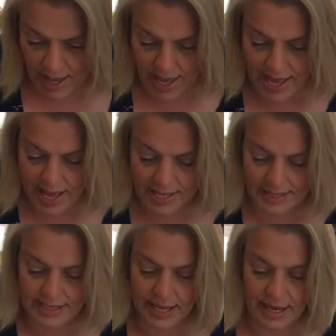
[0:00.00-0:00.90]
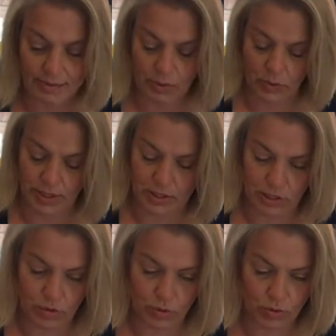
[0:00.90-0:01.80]
and I'm going
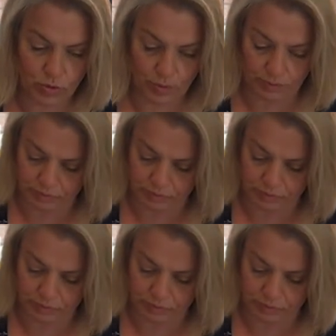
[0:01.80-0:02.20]
to